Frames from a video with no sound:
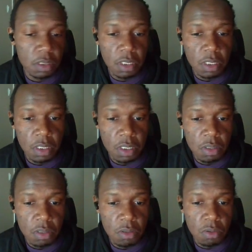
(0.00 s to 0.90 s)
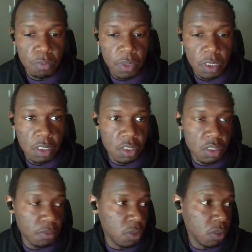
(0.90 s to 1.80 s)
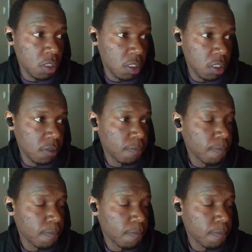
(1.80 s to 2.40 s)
and then open the terminal again.